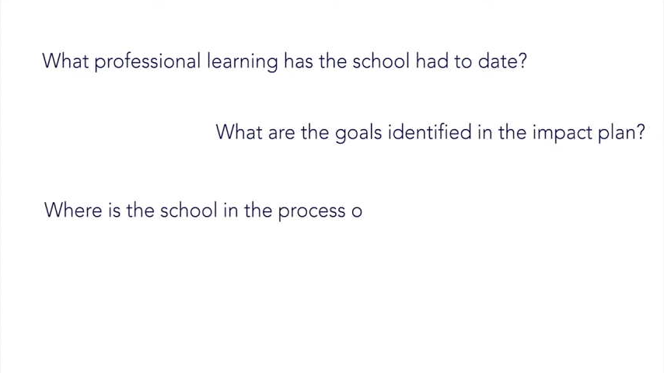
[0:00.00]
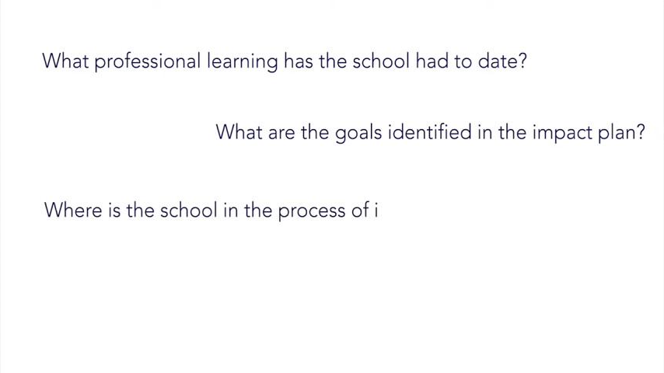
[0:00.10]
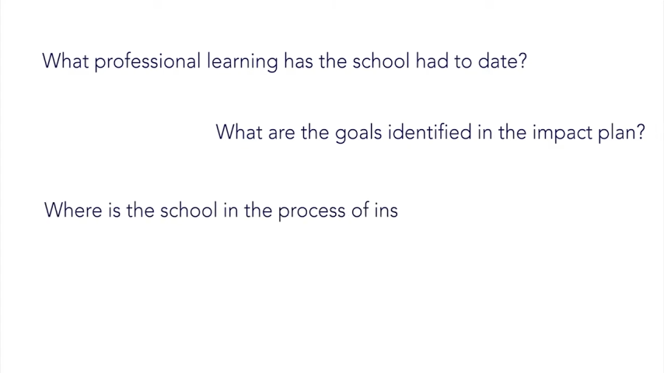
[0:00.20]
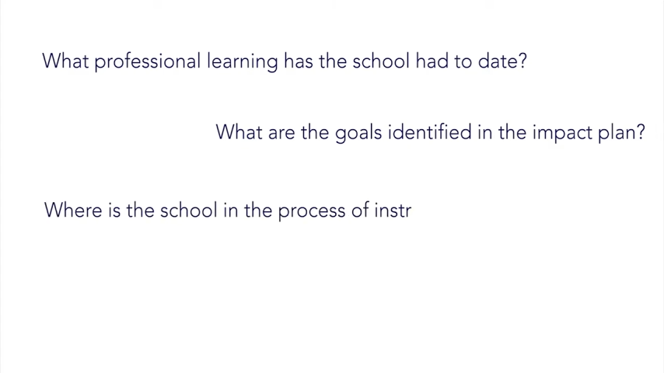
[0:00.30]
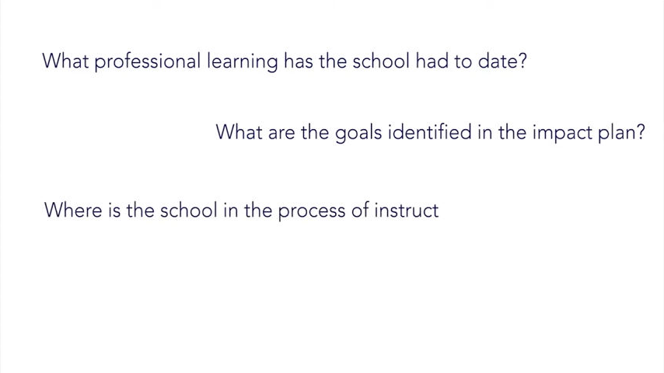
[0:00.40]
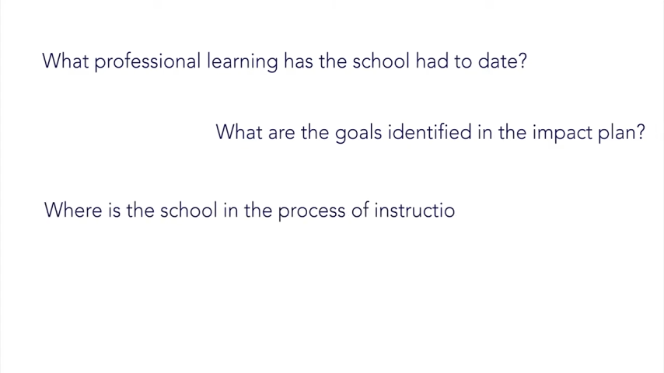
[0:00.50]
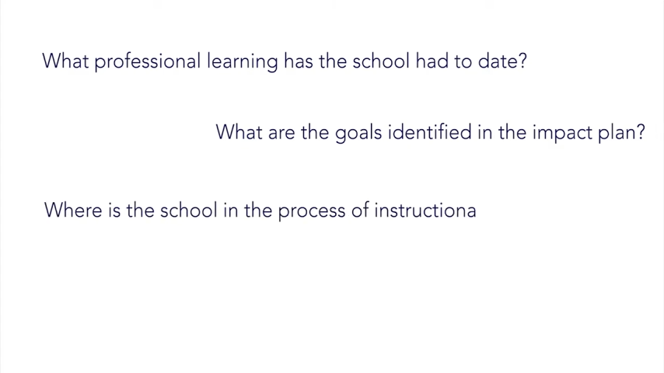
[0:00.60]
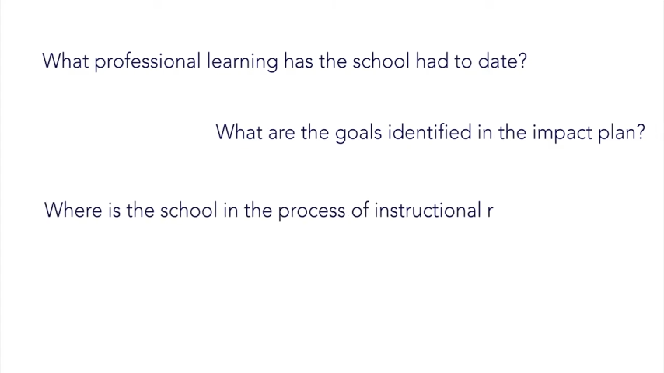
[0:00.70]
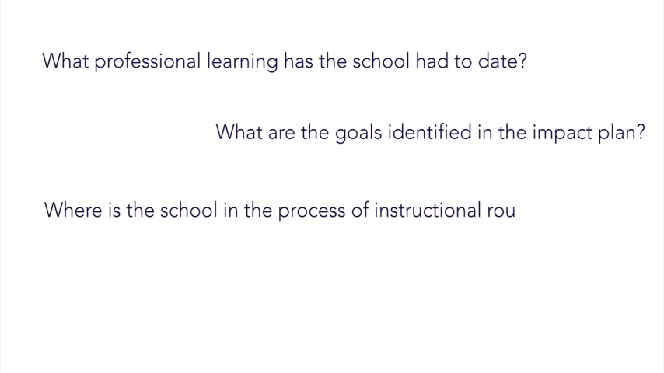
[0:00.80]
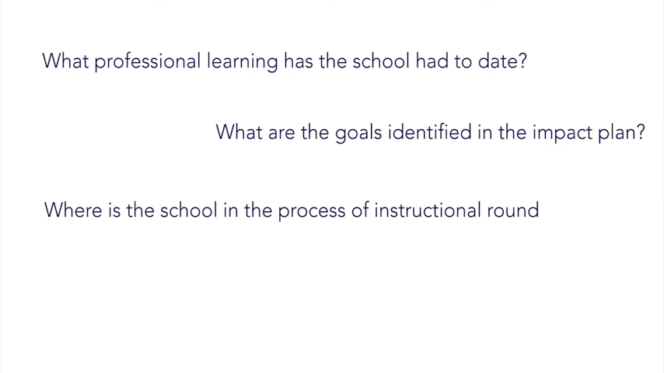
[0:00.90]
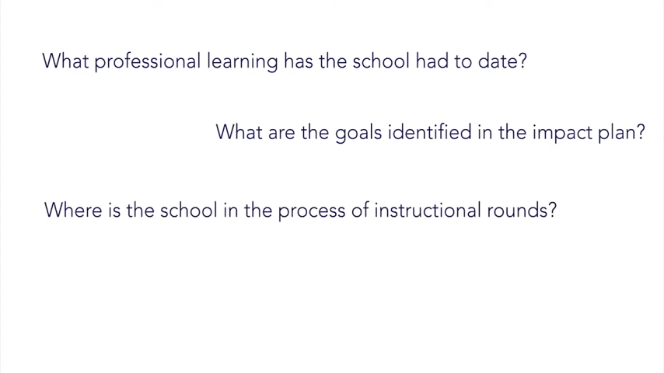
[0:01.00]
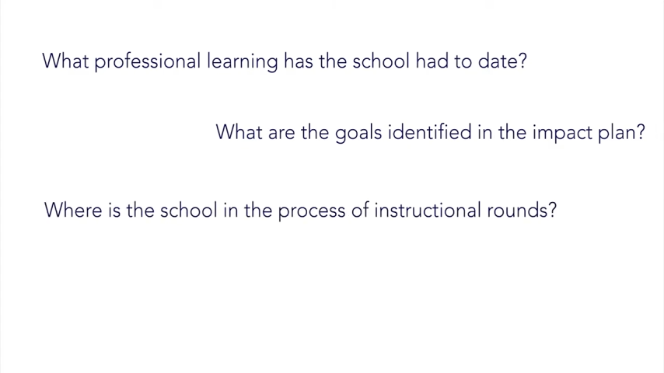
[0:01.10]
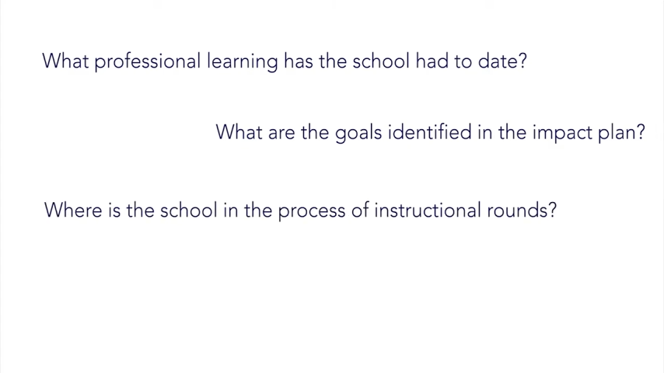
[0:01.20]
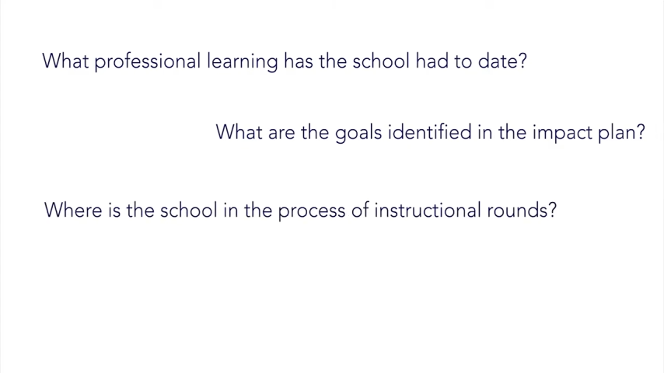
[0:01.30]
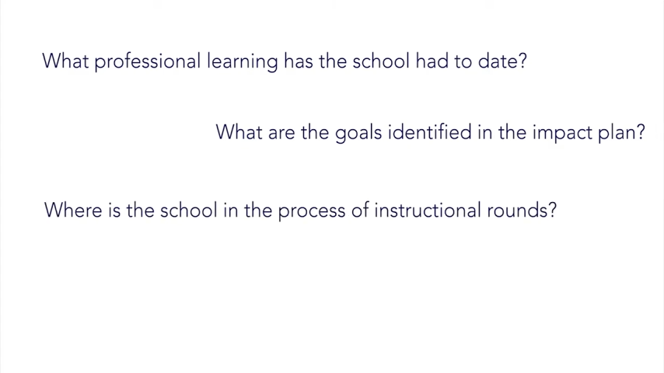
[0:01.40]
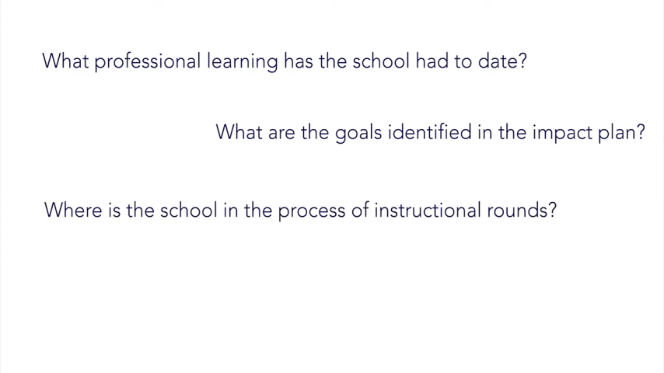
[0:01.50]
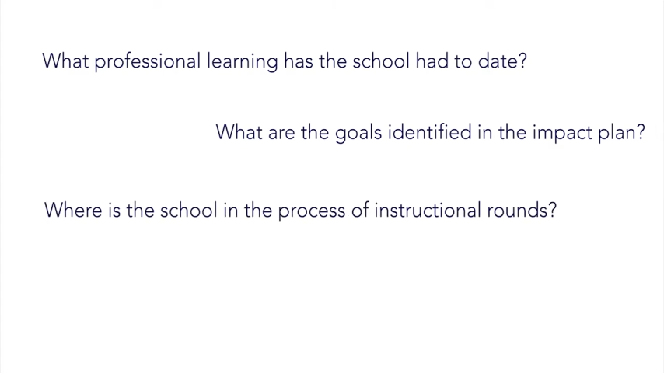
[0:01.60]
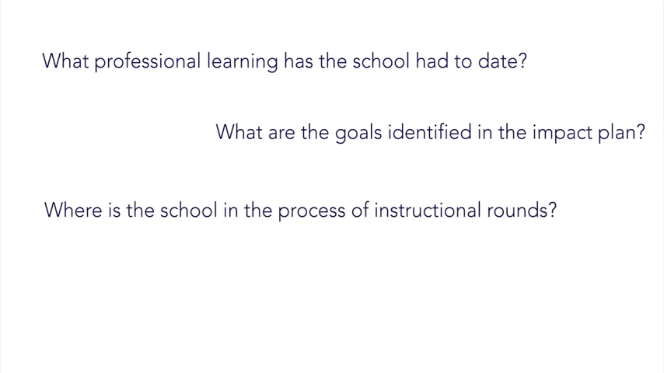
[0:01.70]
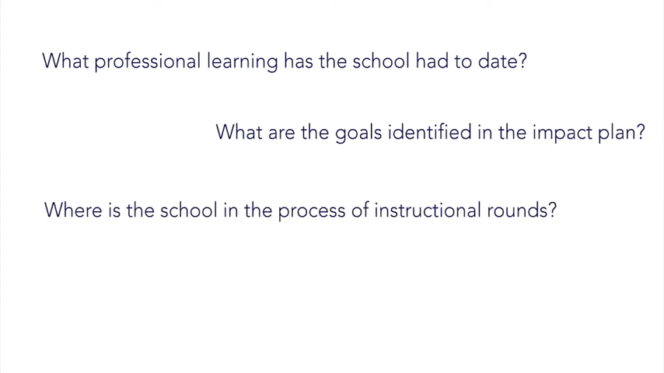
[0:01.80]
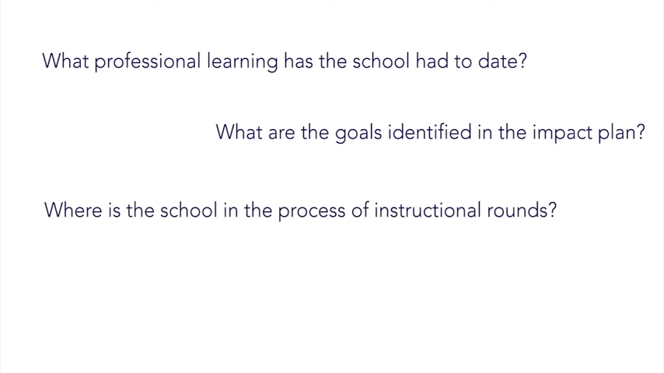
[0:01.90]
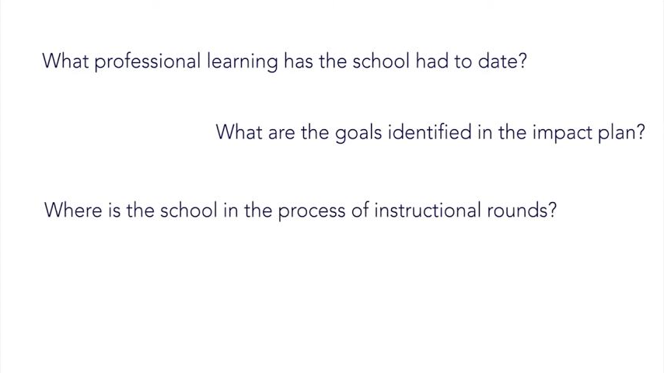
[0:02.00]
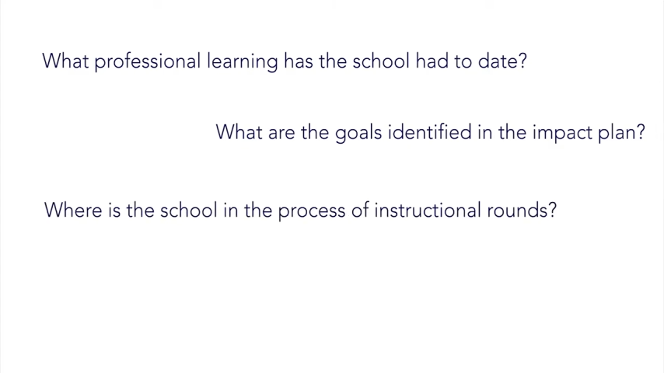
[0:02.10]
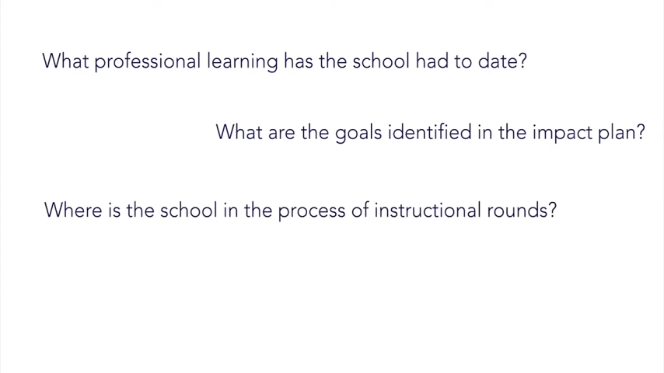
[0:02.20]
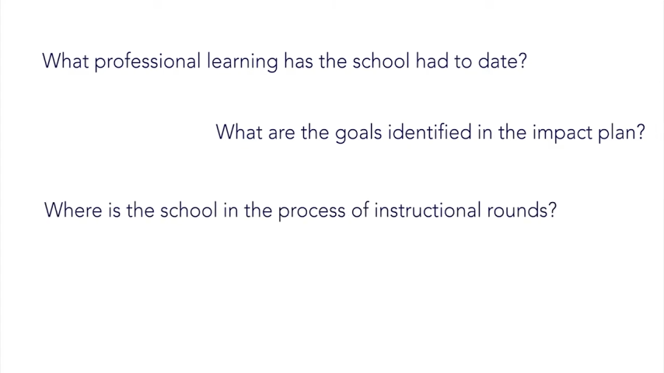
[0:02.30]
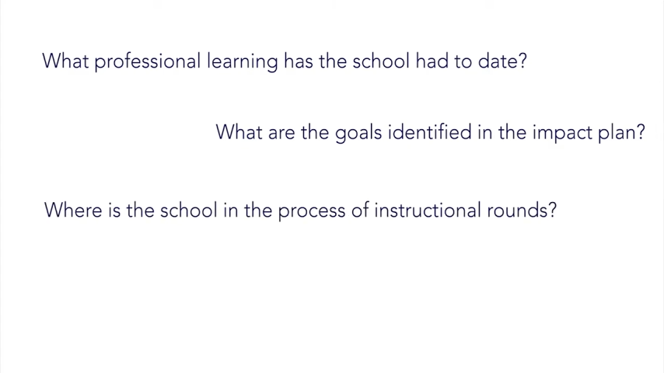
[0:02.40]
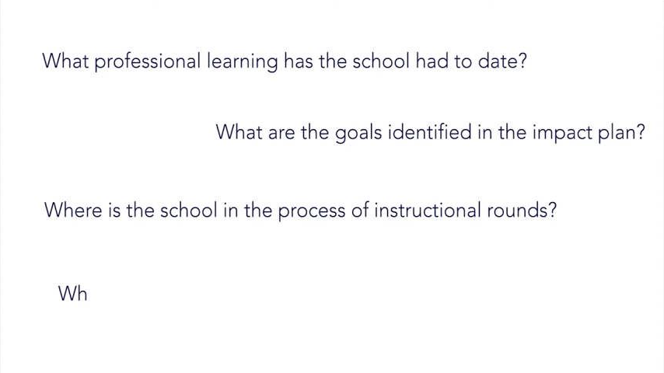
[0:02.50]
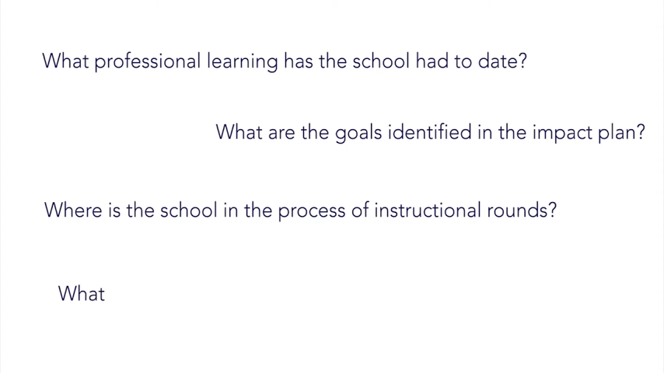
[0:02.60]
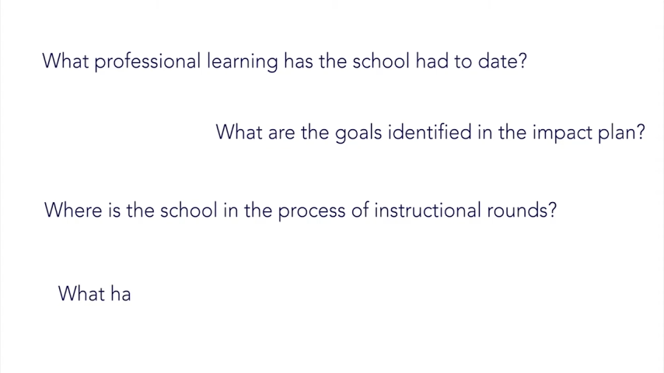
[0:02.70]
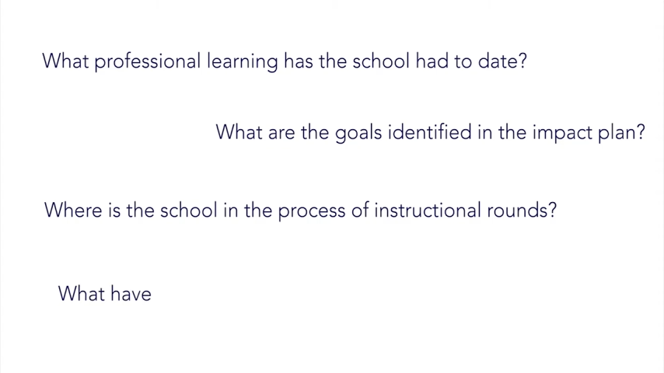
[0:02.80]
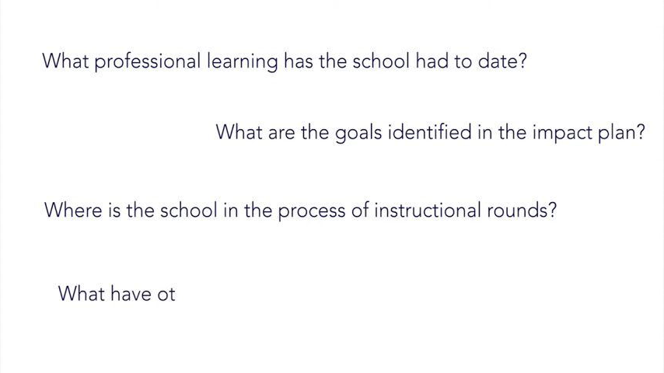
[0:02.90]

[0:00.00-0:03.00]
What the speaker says: Nobody's mouth can be seen.